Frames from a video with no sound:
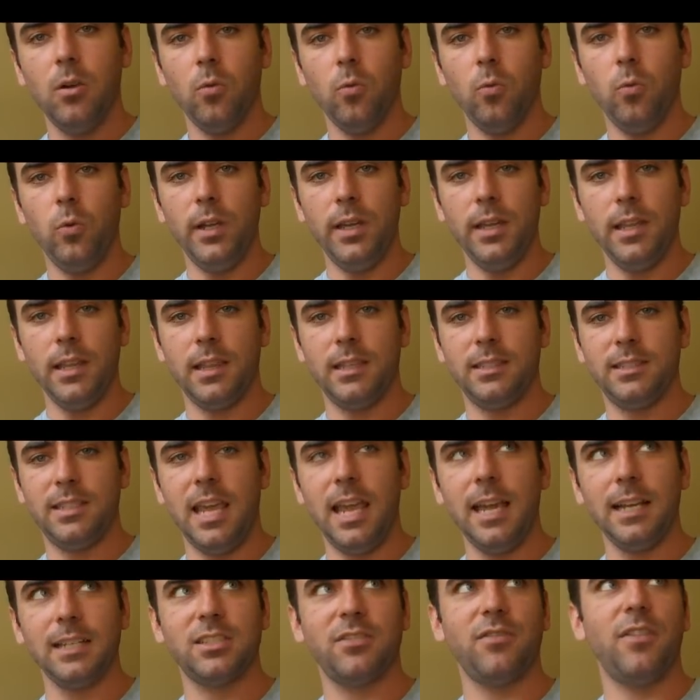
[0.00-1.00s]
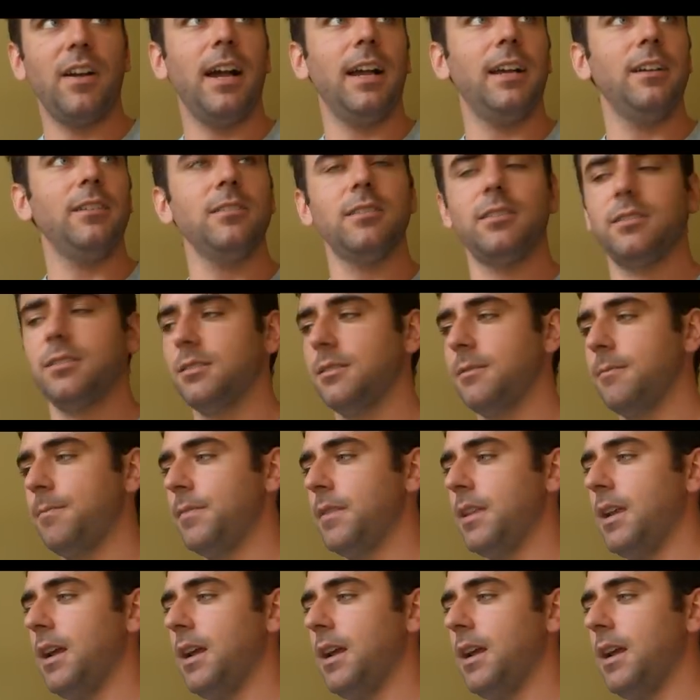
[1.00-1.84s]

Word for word: with text files.